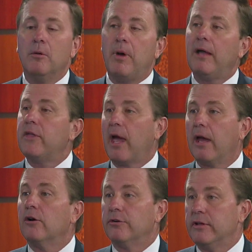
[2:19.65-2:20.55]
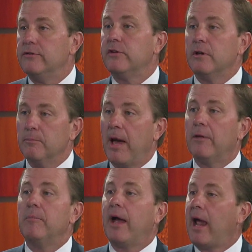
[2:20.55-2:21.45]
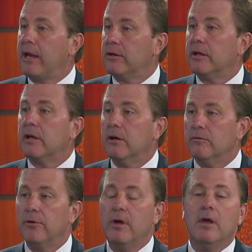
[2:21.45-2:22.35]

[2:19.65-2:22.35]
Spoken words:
by the ARDC about my handling of